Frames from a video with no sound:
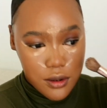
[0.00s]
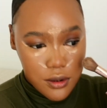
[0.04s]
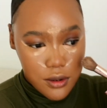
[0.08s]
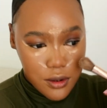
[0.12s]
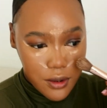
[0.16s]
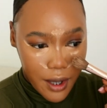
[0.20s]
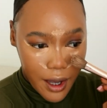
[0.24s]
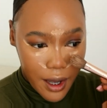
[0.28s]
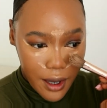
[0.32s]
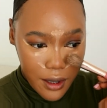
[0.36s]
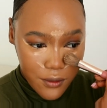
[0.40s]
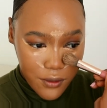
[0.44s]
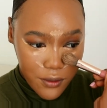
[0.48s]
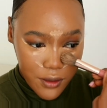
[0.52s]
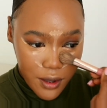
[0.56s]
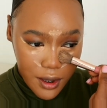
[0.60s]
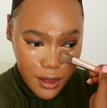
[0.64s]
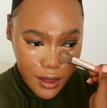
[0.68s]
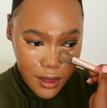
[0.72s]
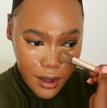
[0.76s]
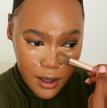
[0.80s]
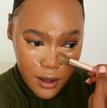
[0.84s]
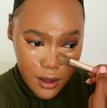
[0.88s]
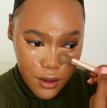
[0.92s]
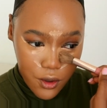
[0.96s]
to kind of
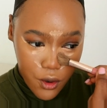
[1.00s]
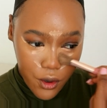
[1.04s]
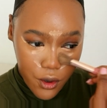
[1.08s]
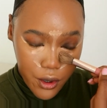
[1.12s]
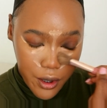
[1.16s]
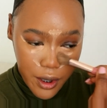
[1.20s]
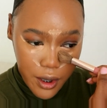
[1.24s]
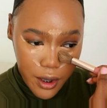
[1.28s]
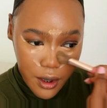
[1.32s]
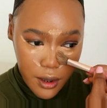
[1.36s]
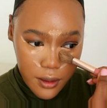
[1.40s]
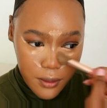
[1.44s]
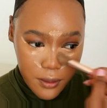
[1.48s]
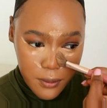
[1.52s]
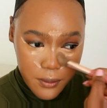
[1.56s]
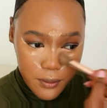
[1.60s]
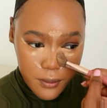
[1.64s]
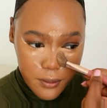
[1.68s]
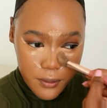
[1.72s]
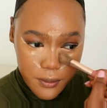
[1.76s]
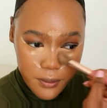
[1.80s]
get that going.